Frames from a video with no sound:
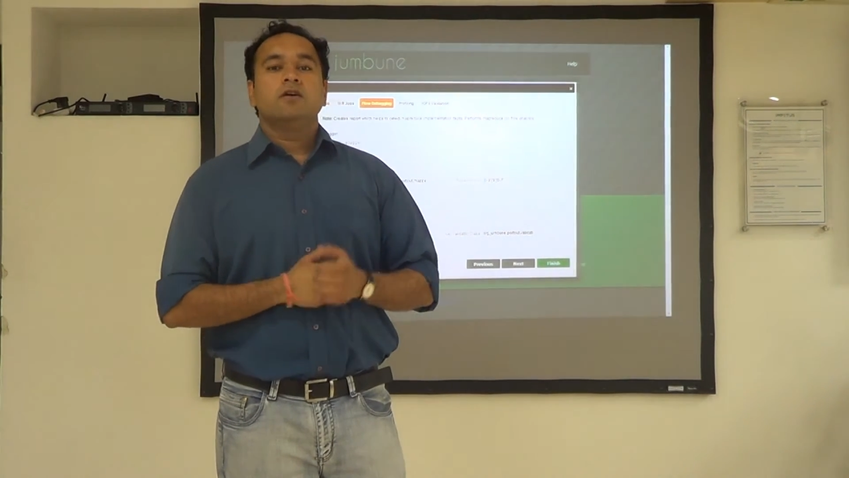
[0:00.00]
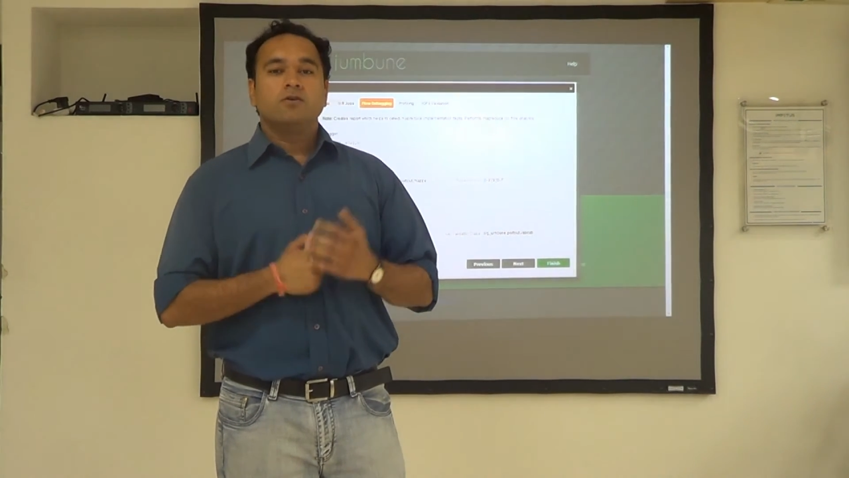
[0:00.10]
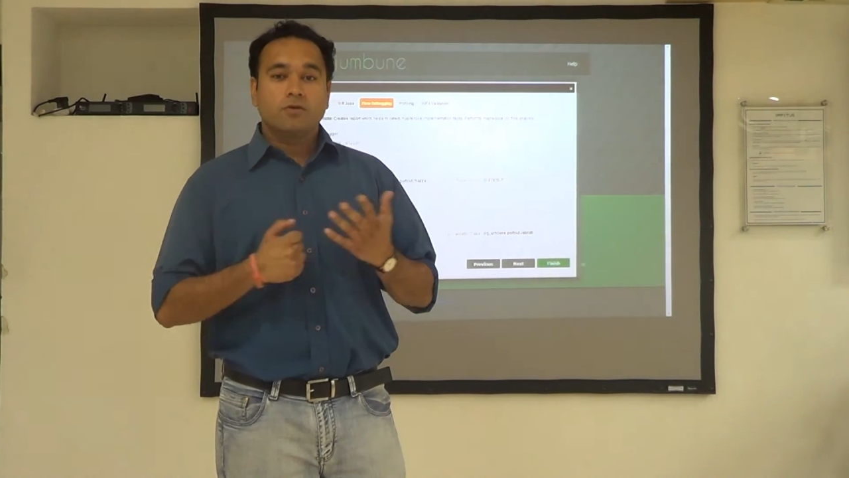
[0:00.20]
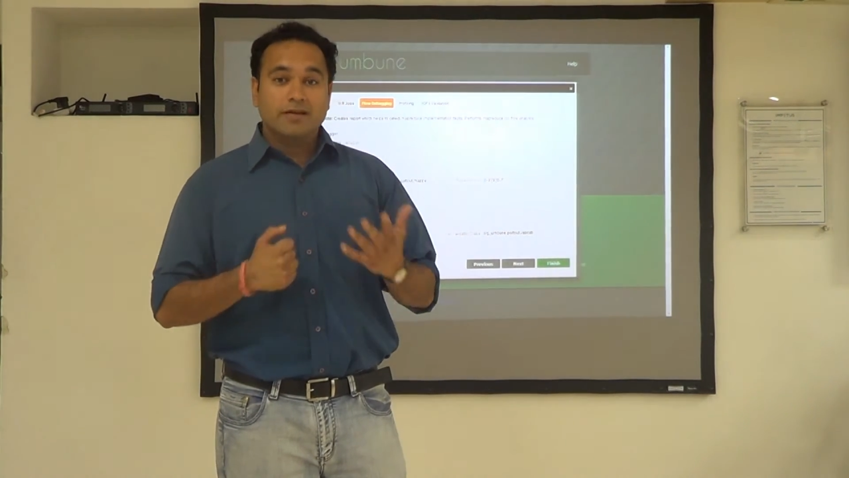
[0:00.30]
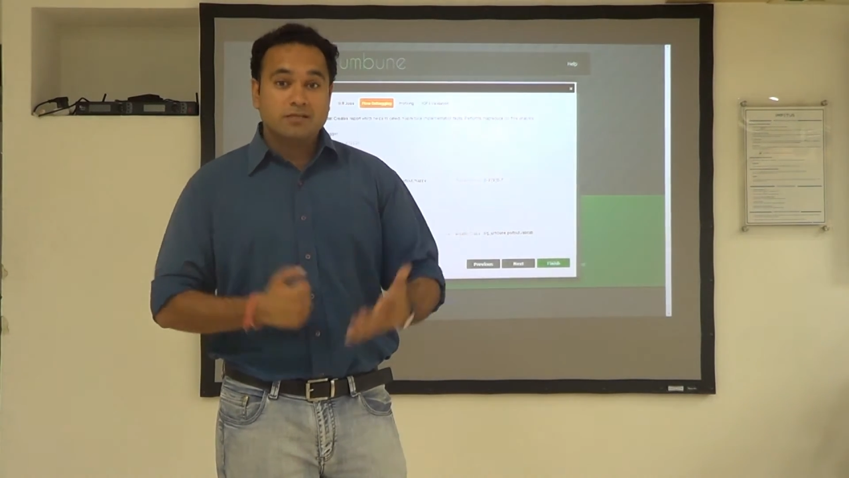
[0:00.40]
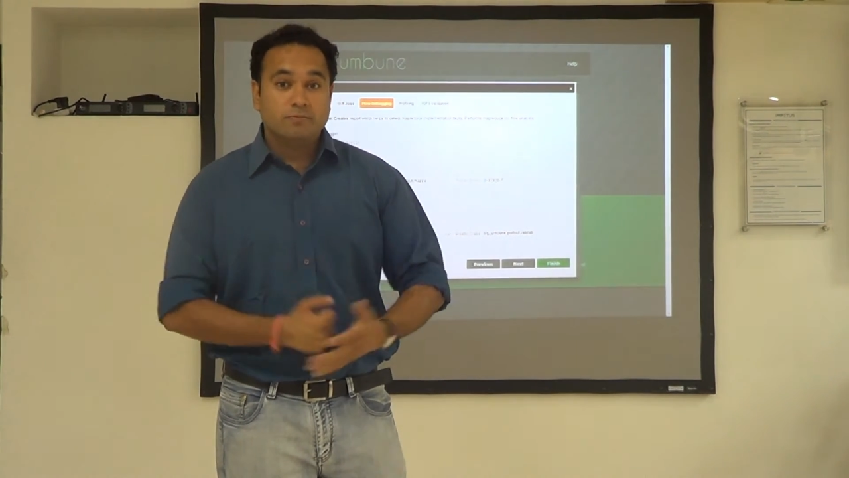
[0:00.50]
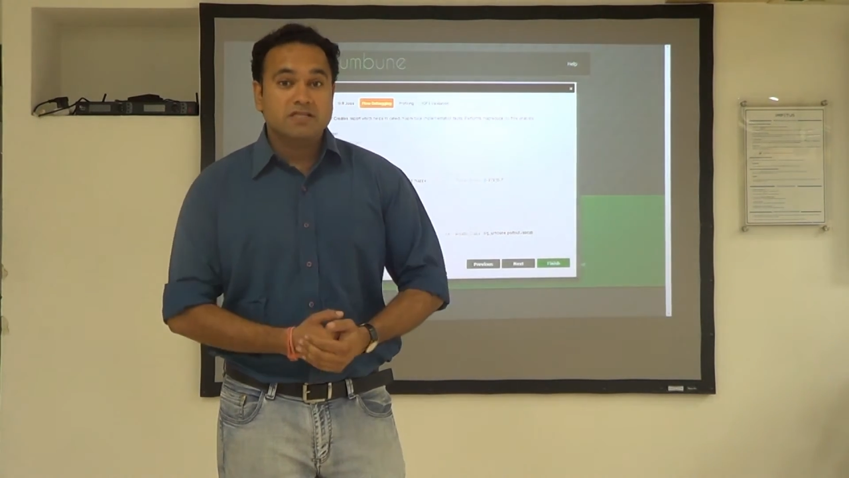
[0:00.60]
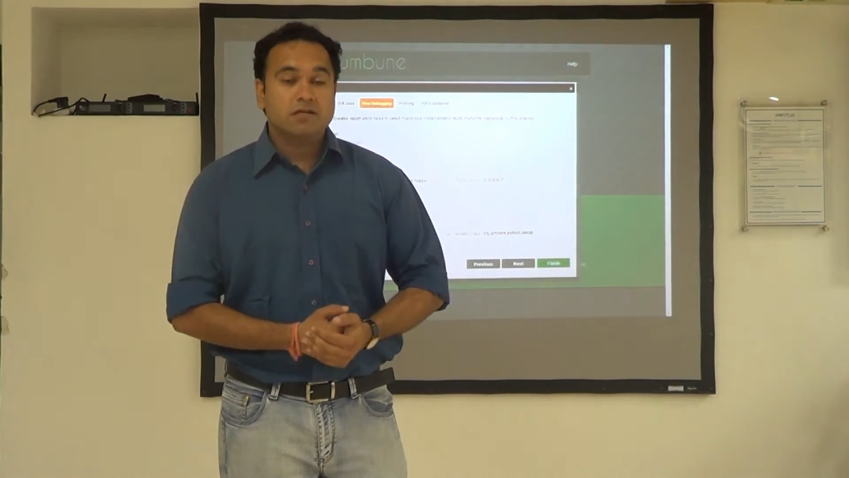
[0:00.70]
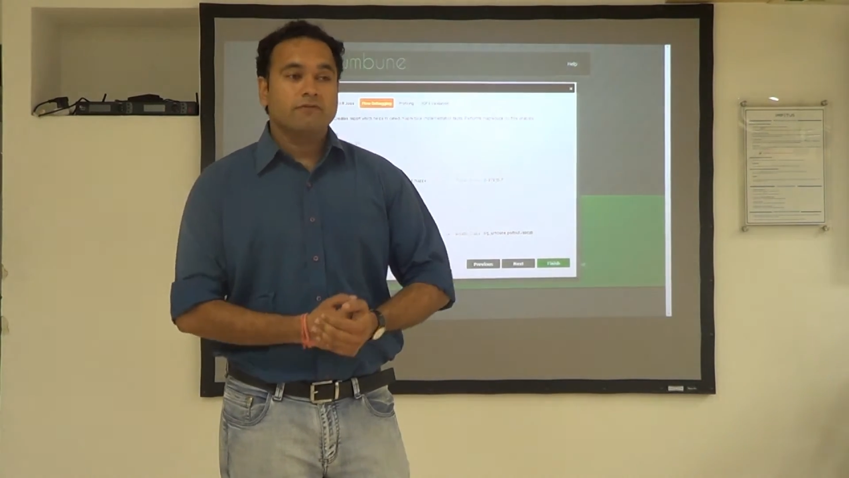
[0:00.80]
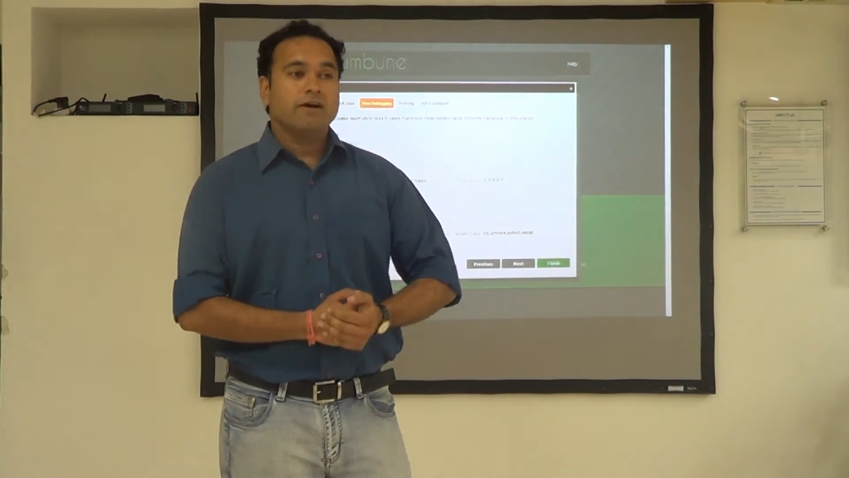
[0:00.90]
you can
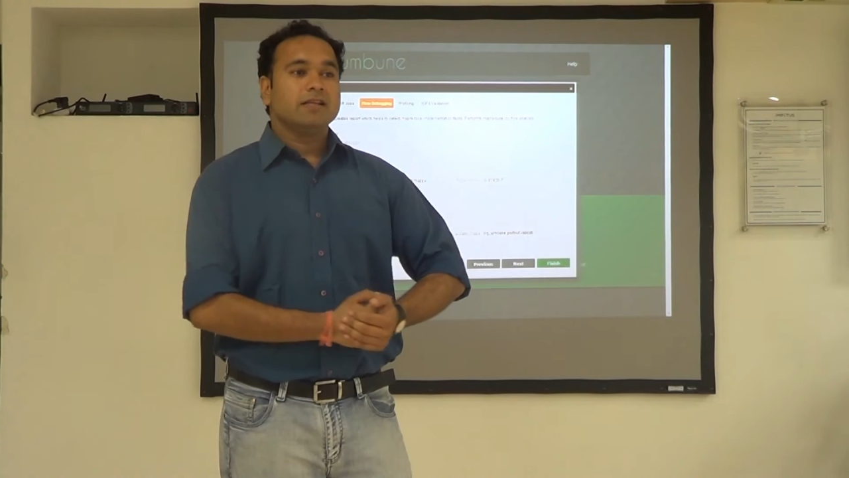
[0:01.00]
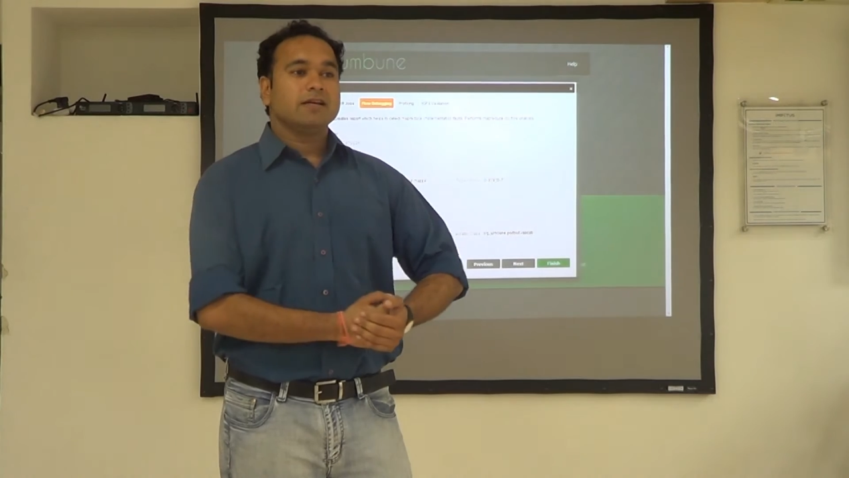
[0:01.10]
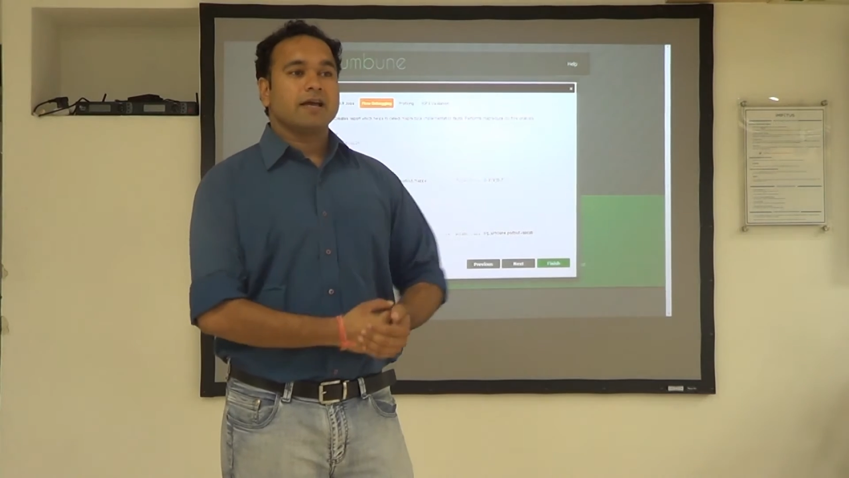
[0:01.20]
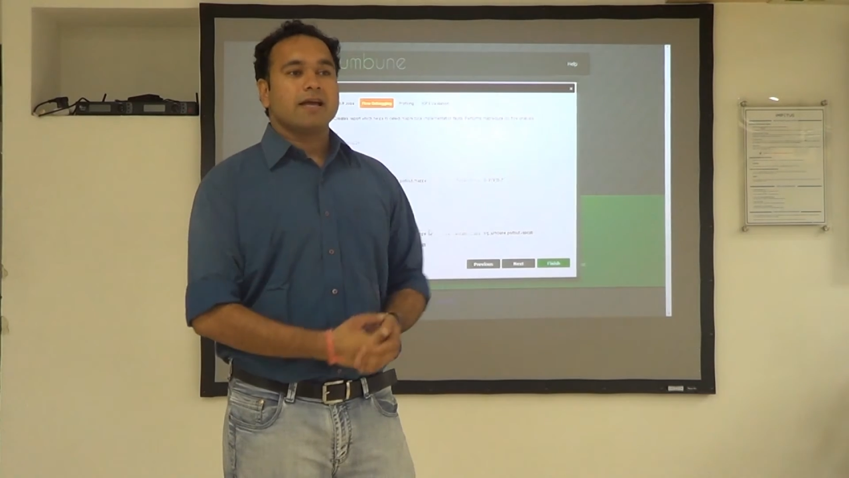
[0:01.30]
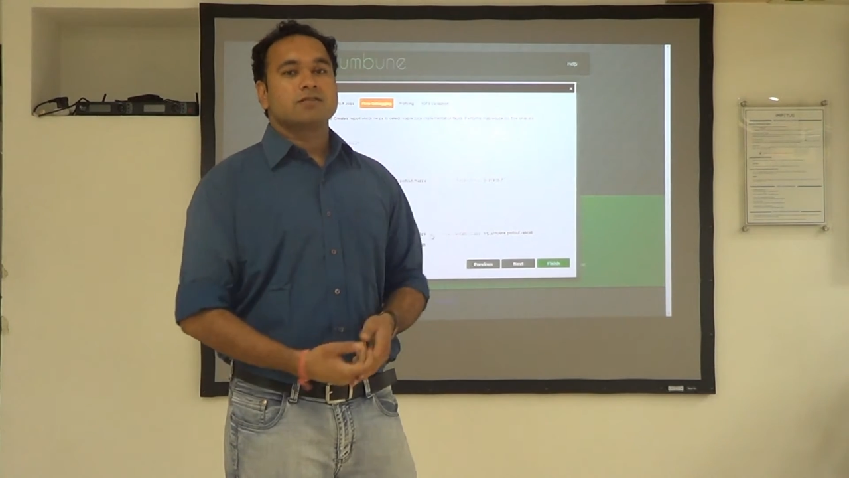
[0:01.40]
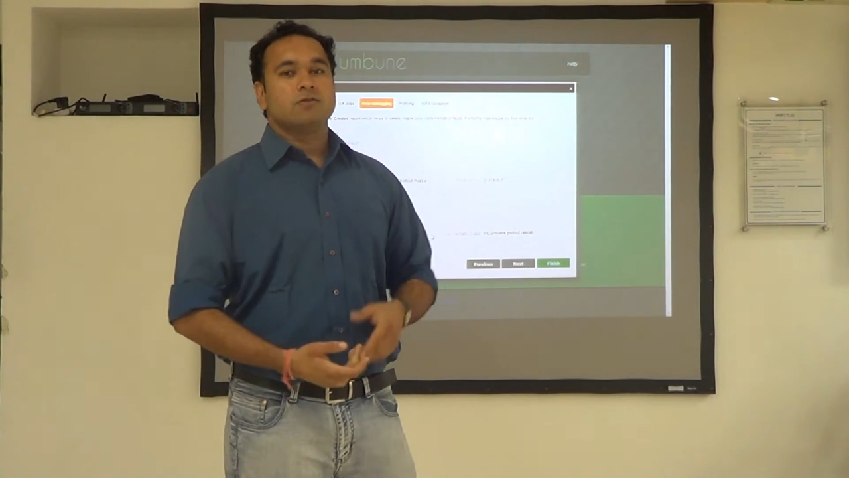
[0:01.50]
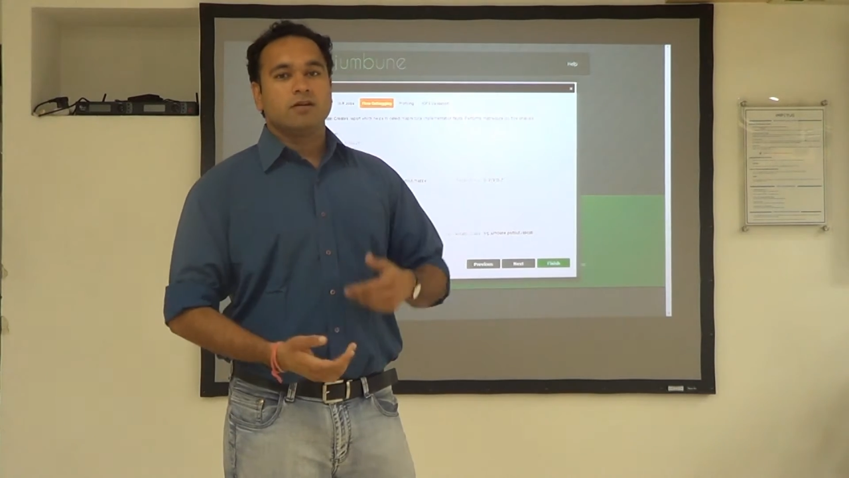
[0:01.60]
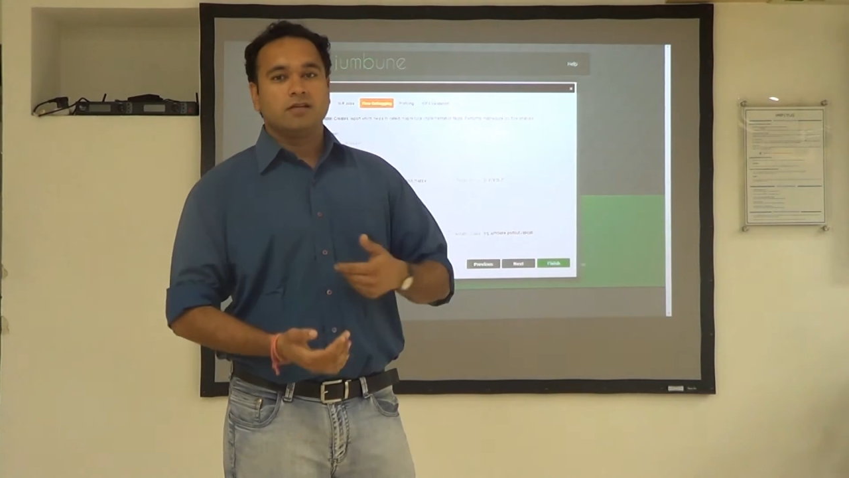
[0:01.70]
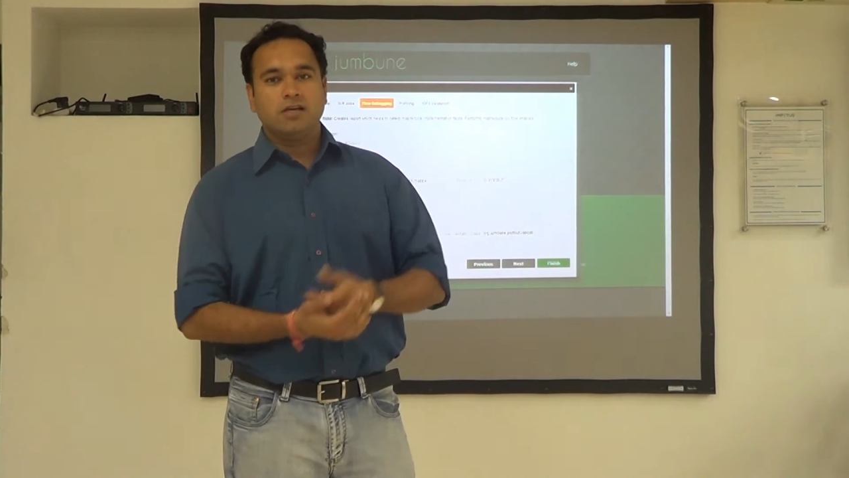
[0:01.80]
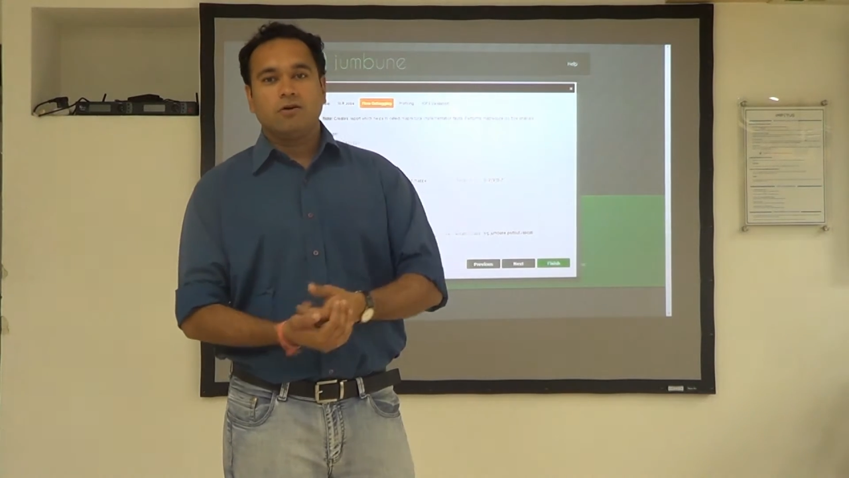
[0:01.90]
specify the regex
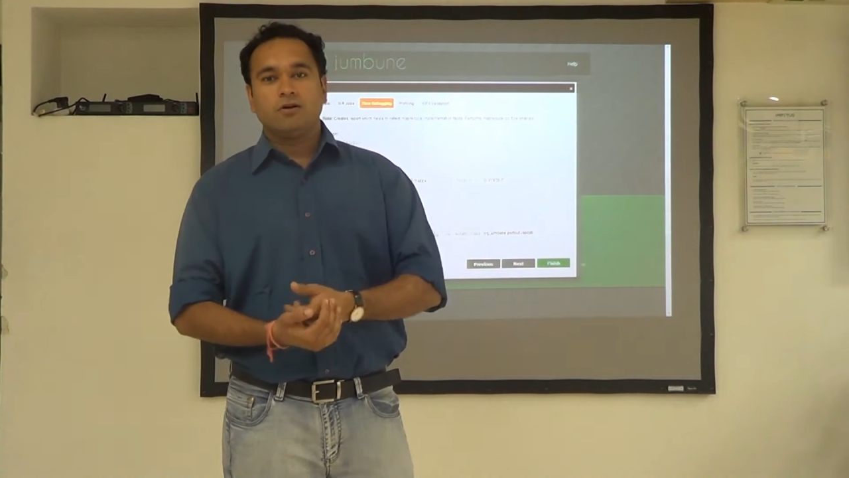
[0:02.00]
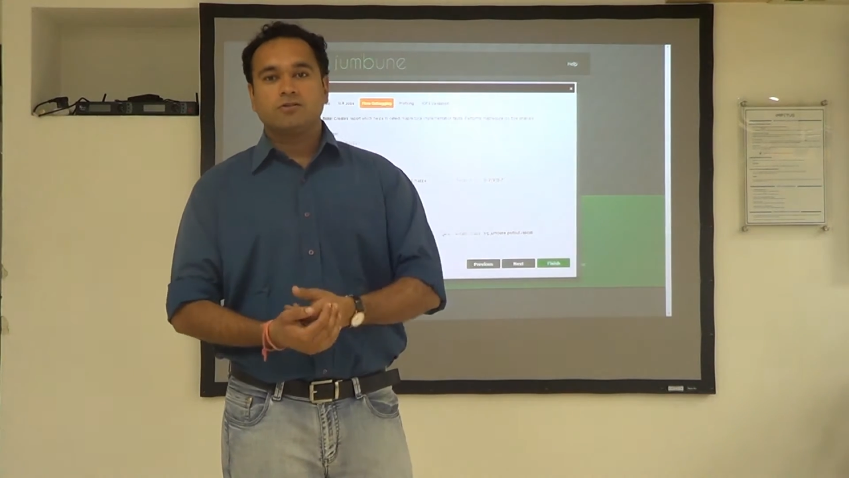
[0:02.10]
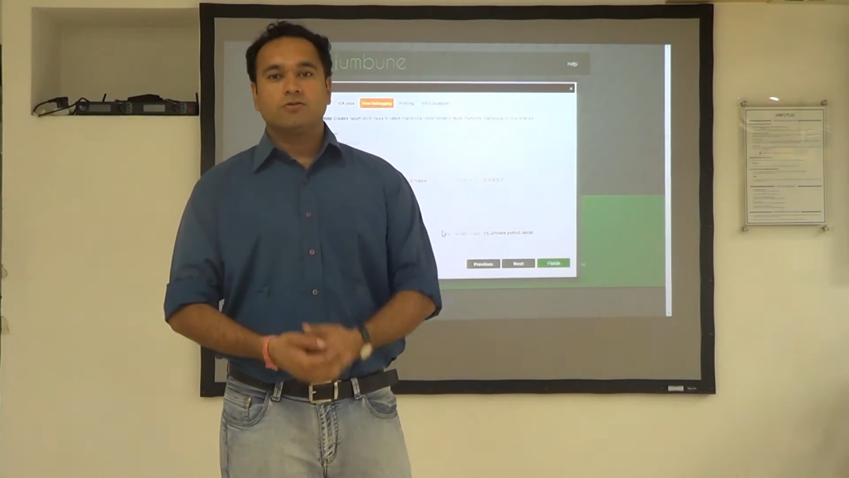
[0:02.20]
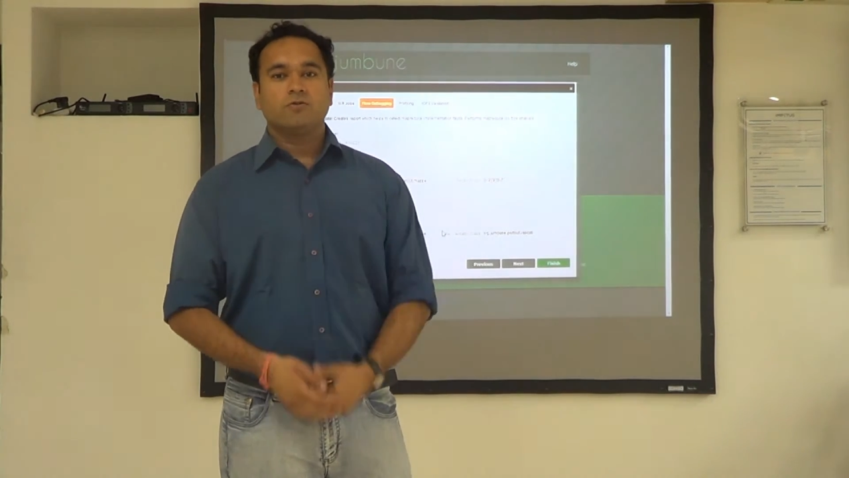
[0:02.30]
on key also,